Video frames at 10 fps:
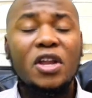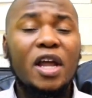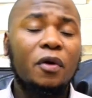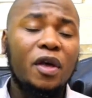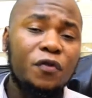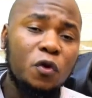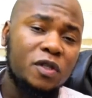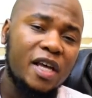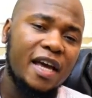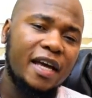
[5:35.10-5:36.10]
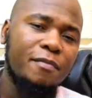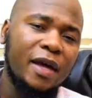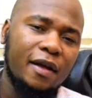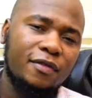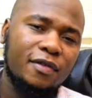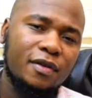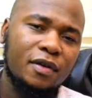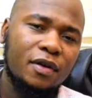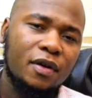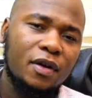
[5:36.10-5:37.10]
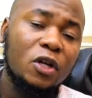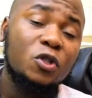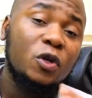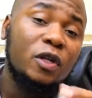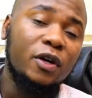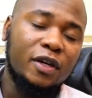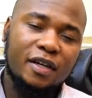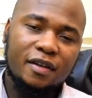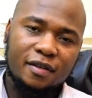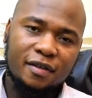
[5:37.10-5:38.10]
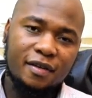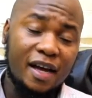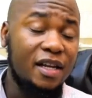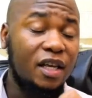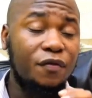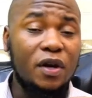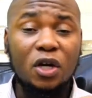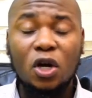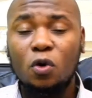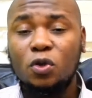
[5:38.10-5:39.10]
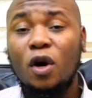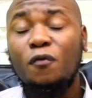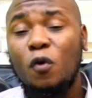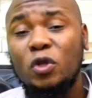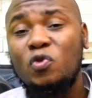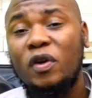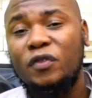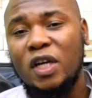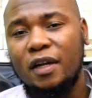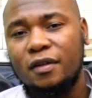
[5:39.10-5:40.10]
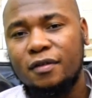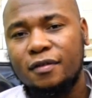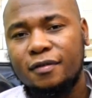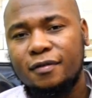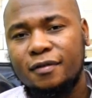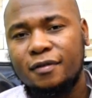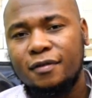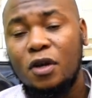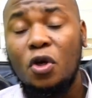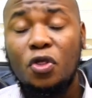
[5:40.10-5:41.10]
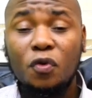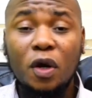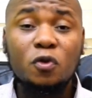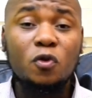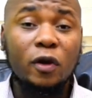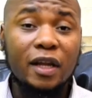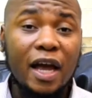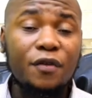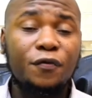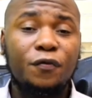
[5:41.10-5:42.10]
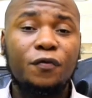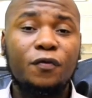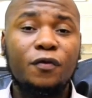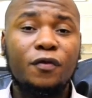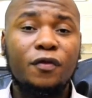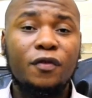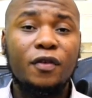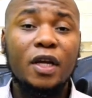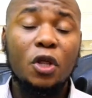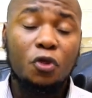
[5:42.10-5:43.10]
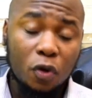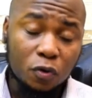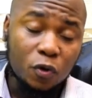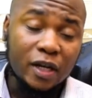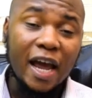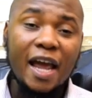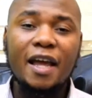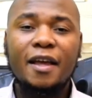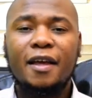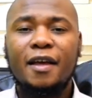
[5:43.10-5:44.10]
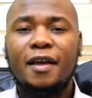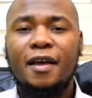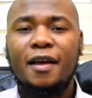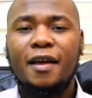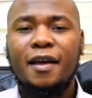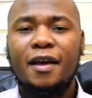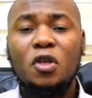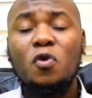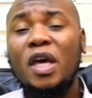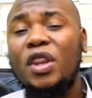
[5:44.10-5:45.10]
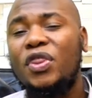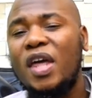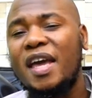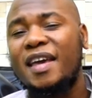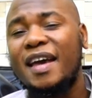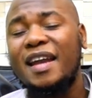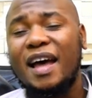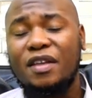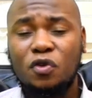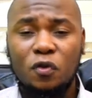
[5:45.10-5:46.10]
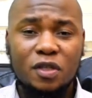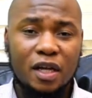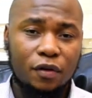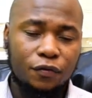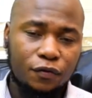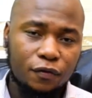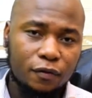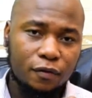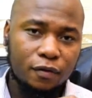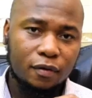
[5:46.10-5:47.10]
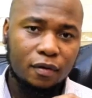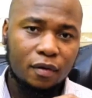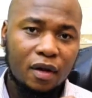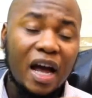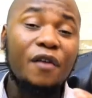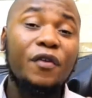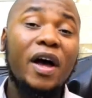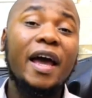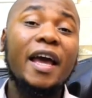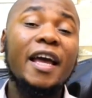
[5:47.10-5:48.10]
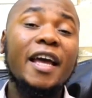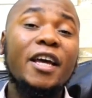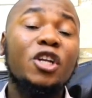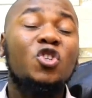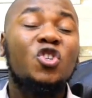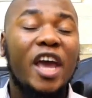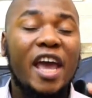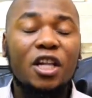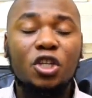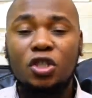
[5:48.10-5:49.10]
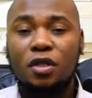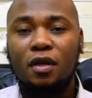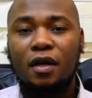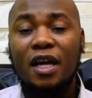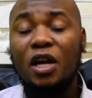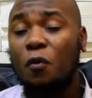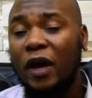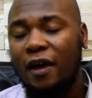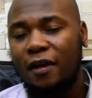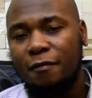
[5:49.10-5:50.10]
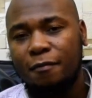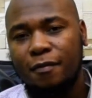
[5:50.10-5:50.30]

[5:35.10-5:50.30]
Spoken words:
Now, if you take a minute to look and give an account of what you have done throughout your life, throughout today, you can think and ask yourself, have I changed in a way?